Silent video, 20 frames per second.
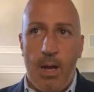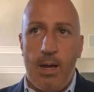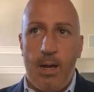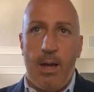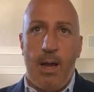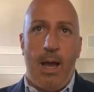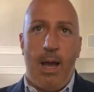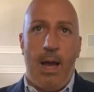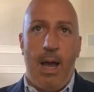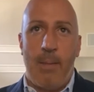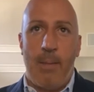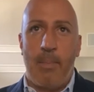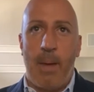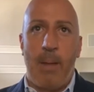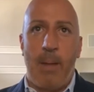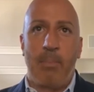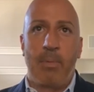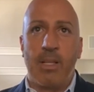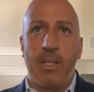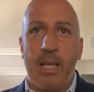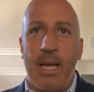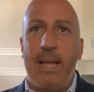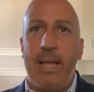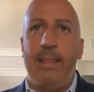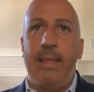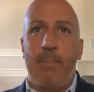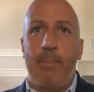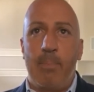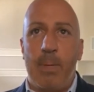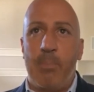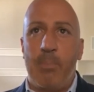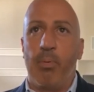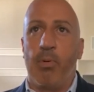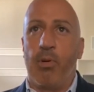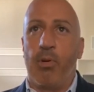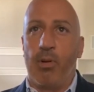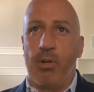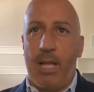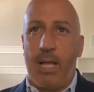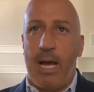I'm glad that people
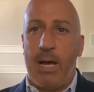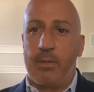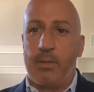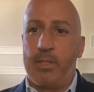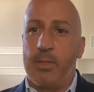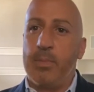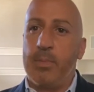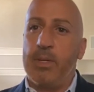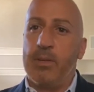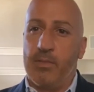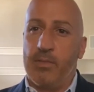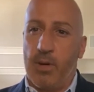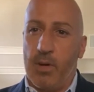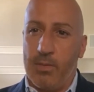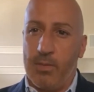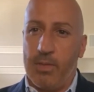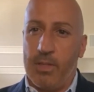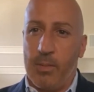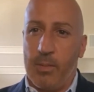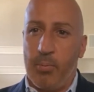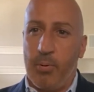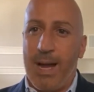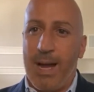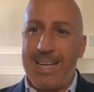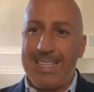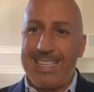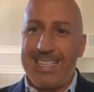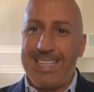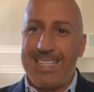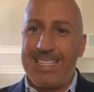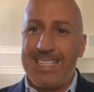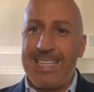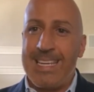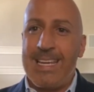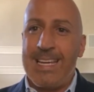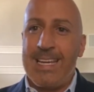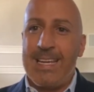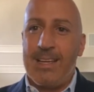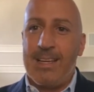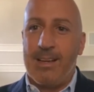are allowed to be involved in the process.
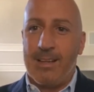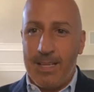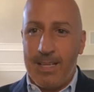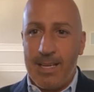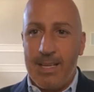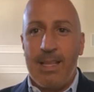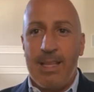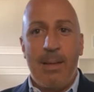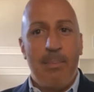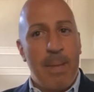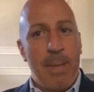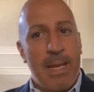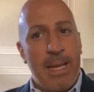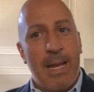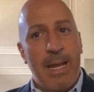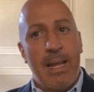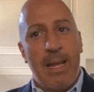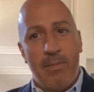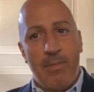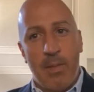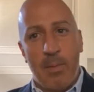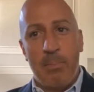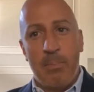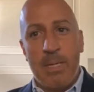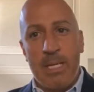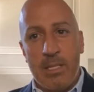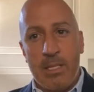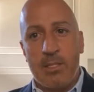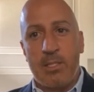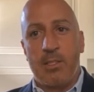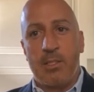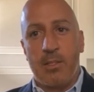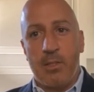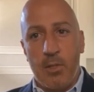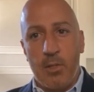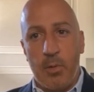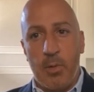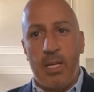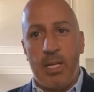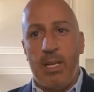Again, they may not have the means to
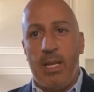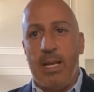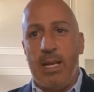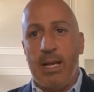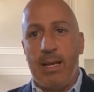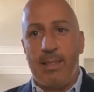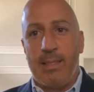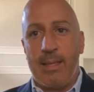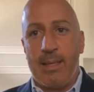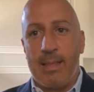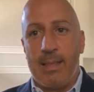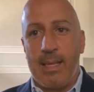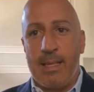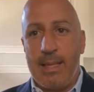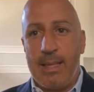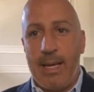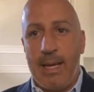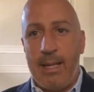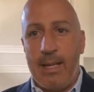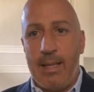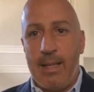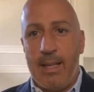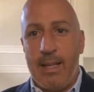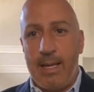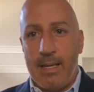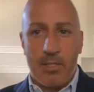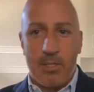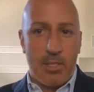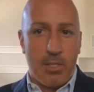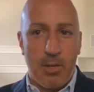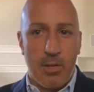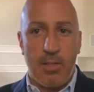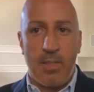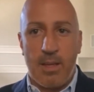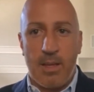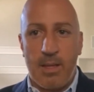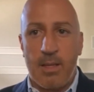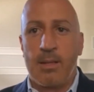do it, and I think that is a good thing.